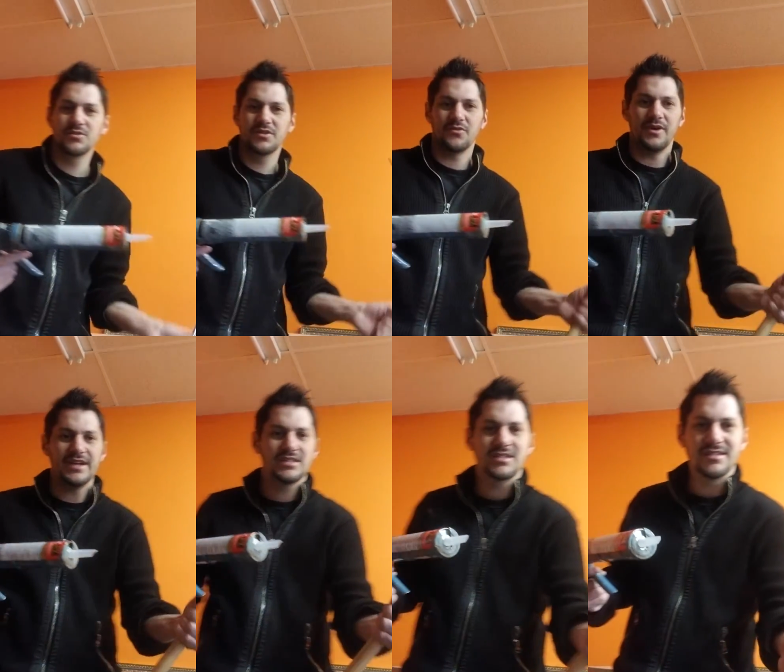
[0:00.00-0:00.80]
with the
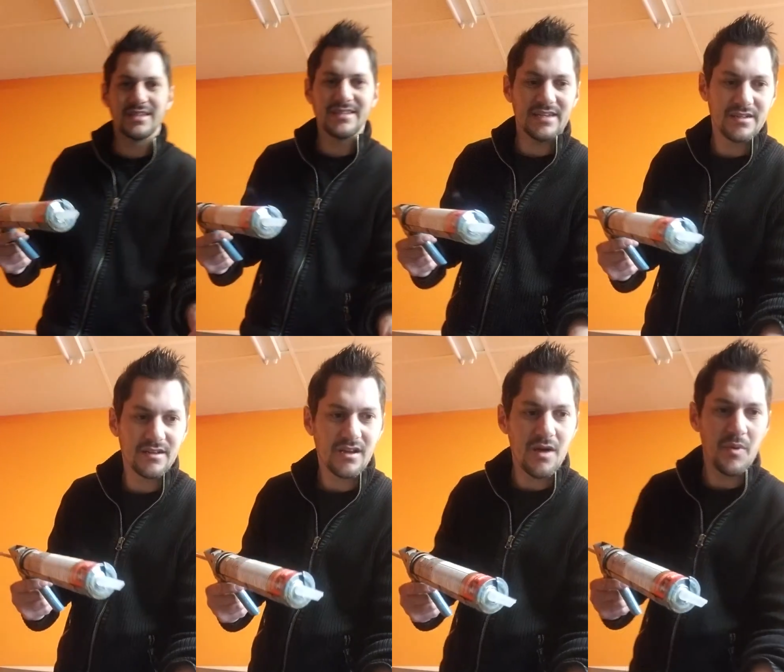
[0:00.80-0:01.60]
rakes because they tend to
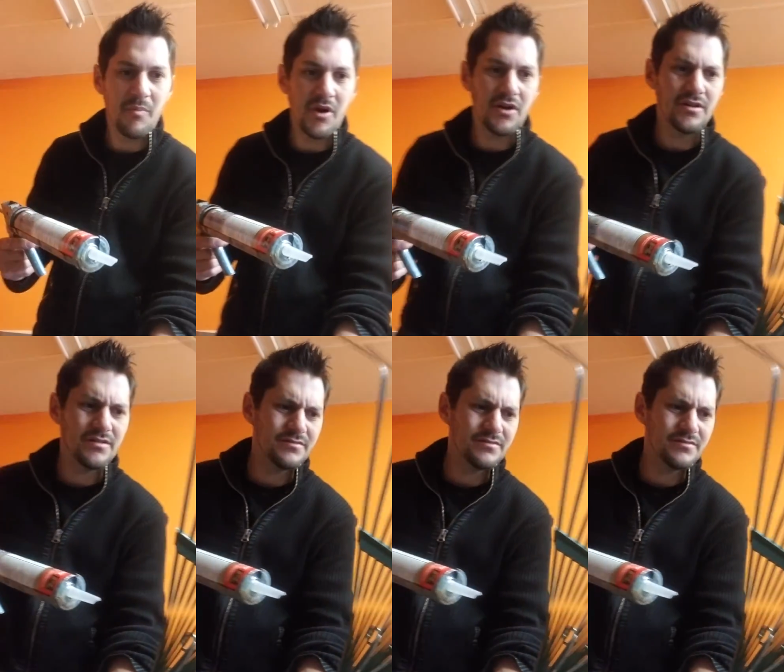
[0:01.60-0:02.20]
come apart.